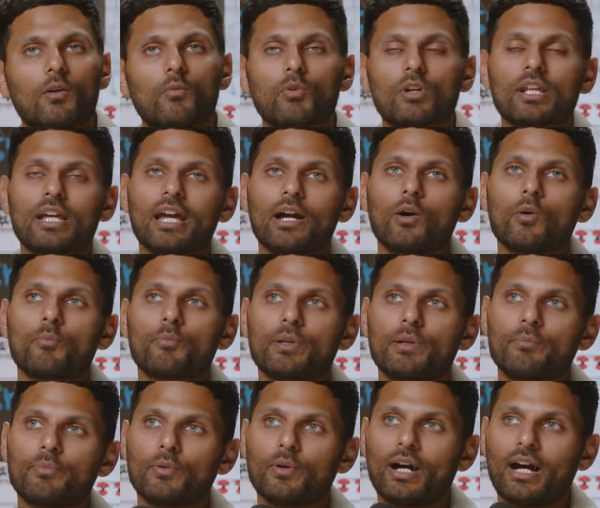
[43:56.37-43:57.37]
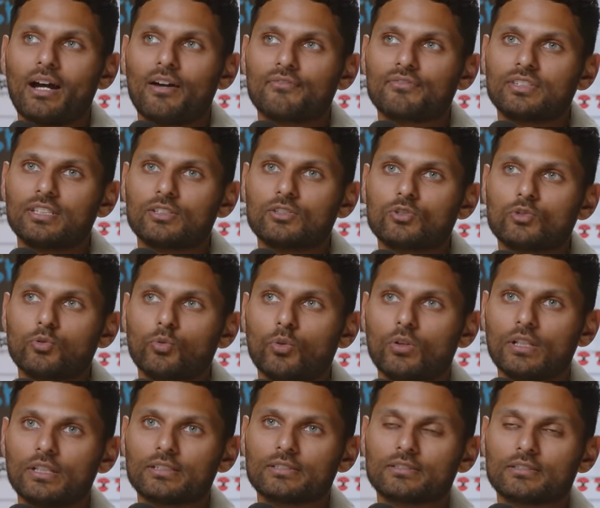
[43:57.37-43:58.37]
I want to help people have the
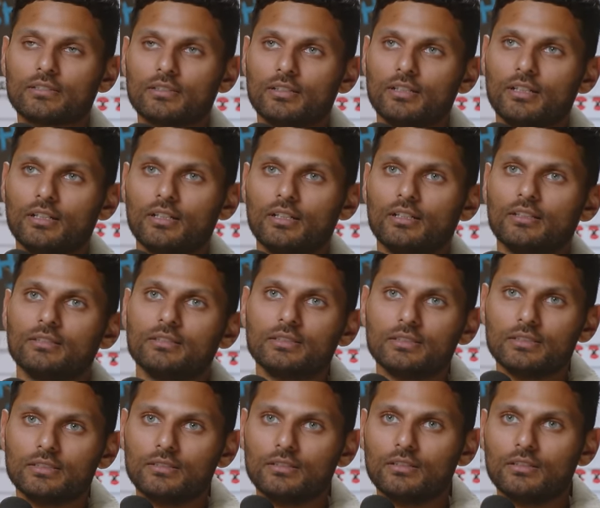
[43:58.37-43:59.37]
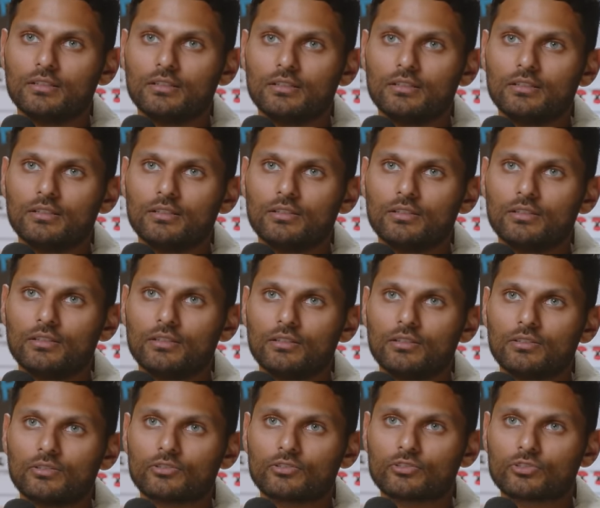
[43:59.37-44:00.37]
tools to
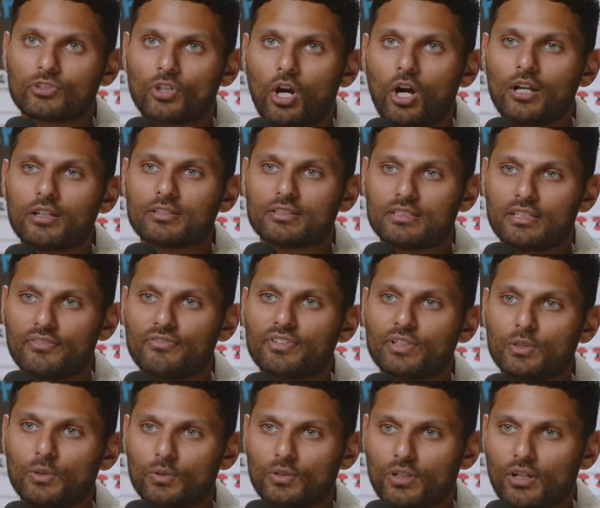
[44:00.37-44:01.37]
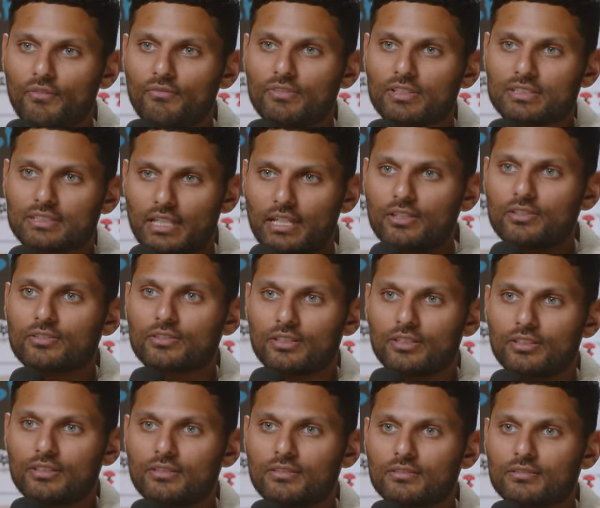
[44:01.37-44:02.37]
start difficult
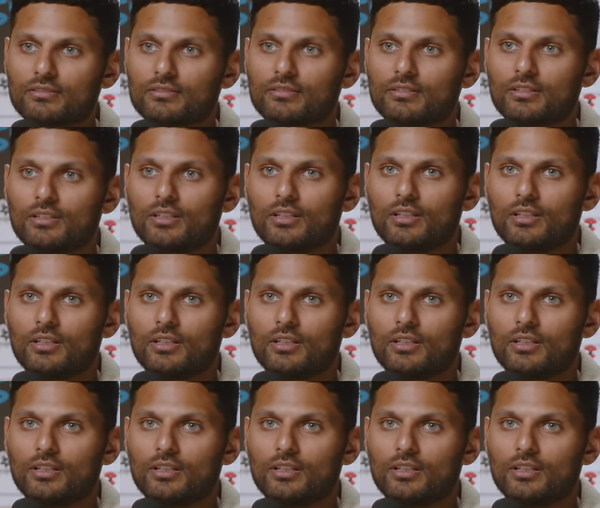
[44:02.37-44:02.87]
conversations